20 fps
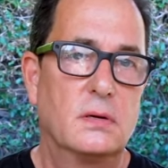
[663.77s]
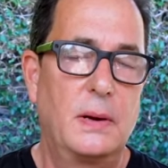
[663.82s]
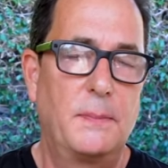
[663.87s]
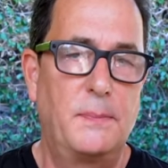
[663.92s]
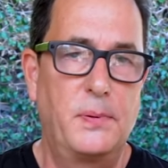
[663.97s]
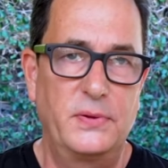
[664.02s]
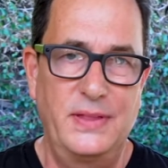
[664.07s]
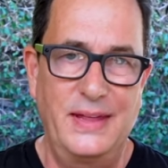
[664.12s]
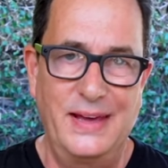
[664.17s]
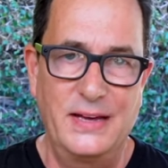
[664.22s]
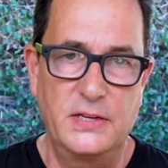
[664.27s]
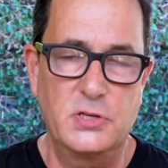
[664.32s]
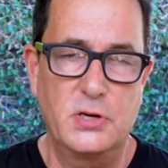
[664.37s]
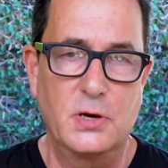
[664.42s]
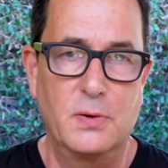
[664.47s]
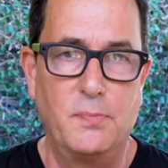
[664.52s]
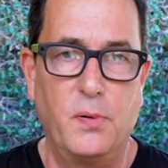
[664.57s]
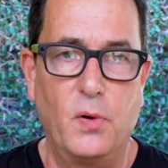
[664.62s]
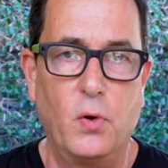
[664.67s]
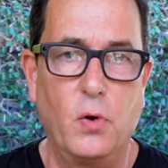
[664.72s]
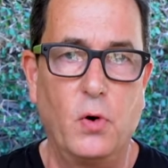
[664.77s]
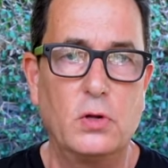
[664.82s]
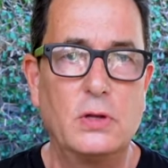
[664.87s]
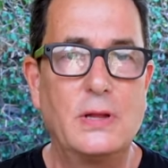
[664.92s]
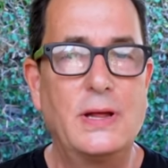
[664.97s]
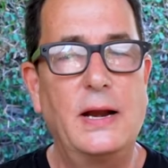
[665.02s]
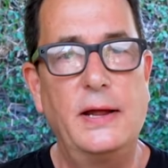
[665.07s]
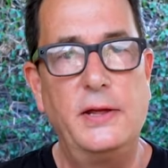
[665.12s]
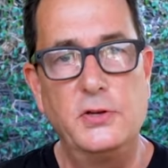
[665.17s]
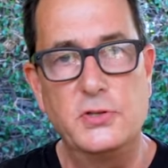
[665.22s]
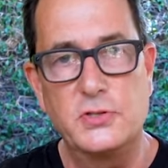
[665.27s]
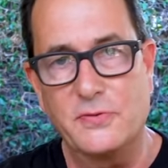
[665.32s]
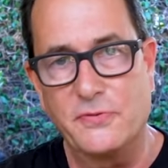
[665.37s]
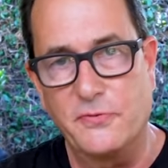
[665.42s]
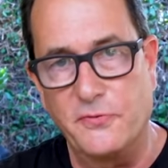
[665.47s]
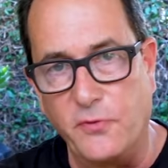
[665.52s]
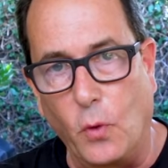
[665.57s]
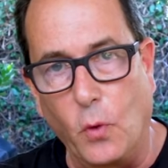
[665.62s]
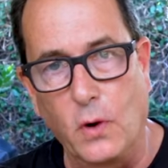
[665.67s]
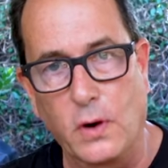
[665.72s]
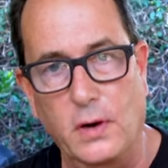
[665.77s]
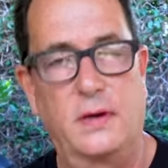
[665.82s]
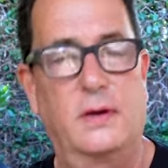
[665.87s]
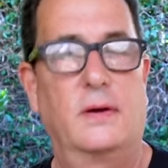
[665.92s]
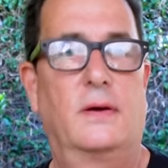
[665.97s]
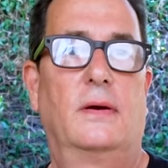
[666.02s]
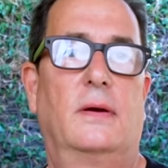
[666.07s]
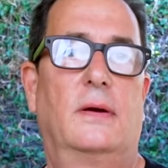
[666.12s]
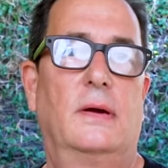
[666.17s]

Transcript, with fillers: I put the eggs in a bowl and I use a fork.